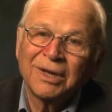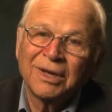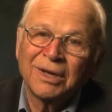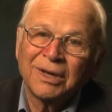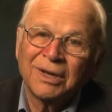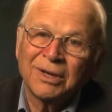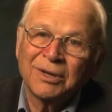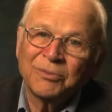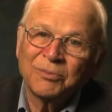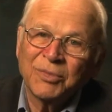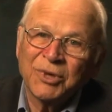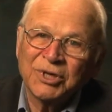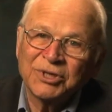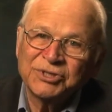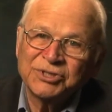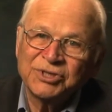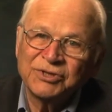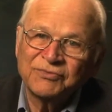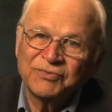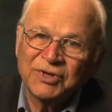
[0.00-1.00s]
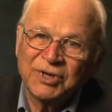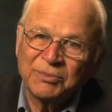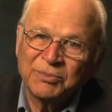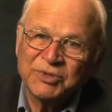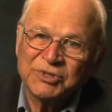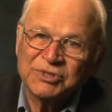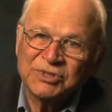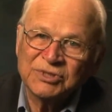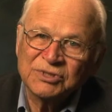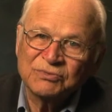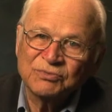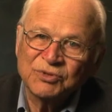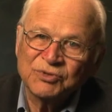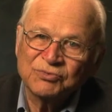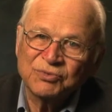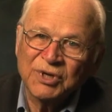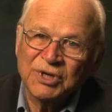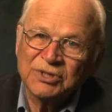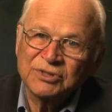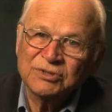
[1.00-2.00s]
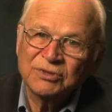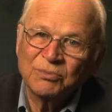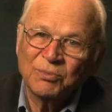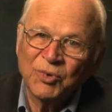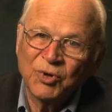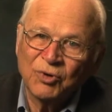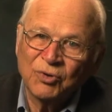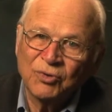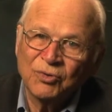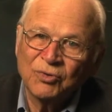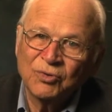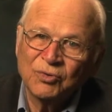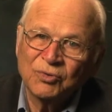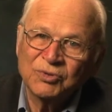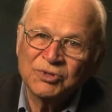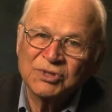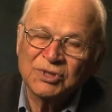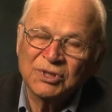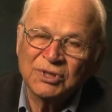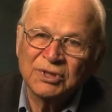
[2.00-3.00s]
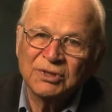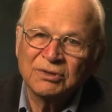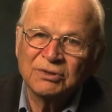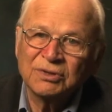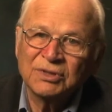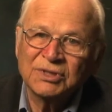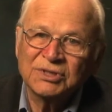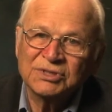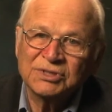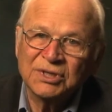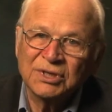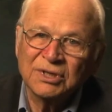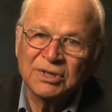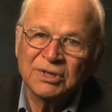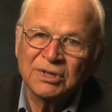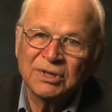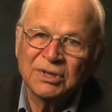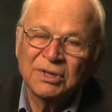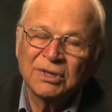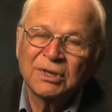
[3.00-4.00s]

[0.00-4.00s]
And my chief nemesis was Roger Moe, who was a leader in the Senate,